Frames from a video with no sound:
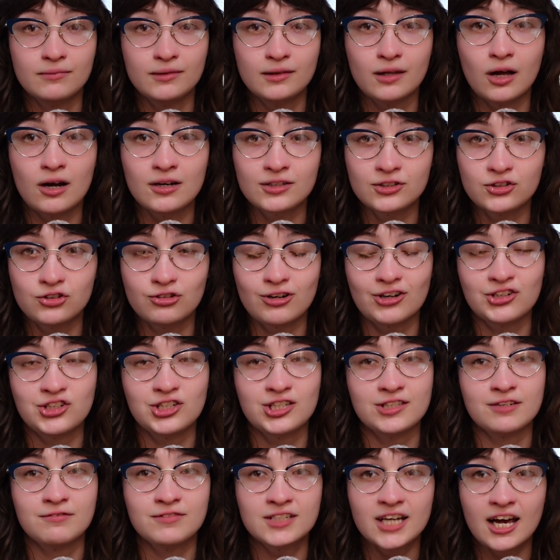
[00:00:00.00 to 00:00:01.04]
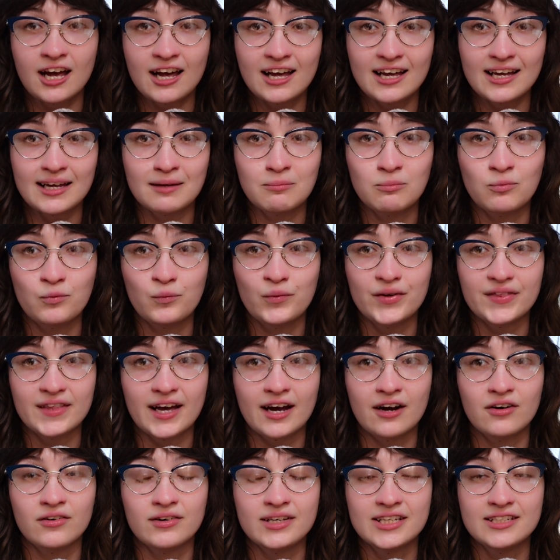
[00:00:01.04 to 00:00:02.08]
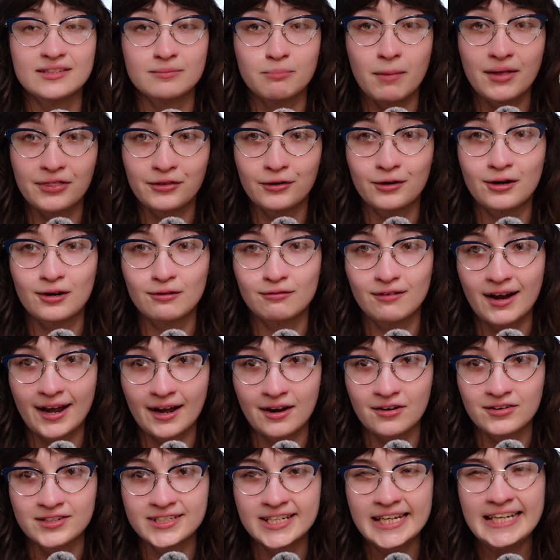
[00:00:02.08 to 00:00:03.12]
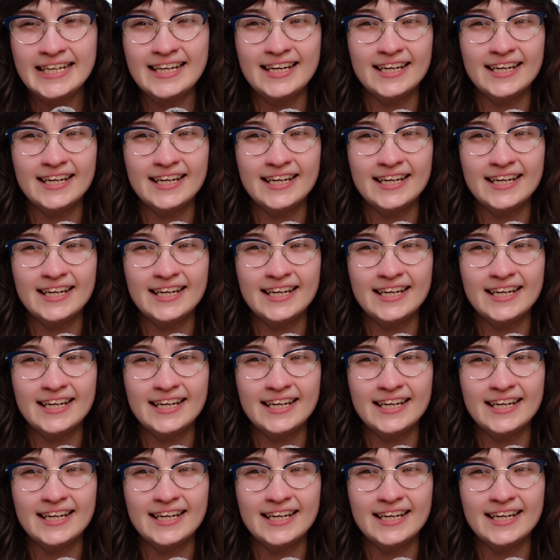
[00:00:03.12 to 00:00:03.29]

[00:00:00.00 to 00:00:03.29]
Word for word: long stretches of time without his mother around.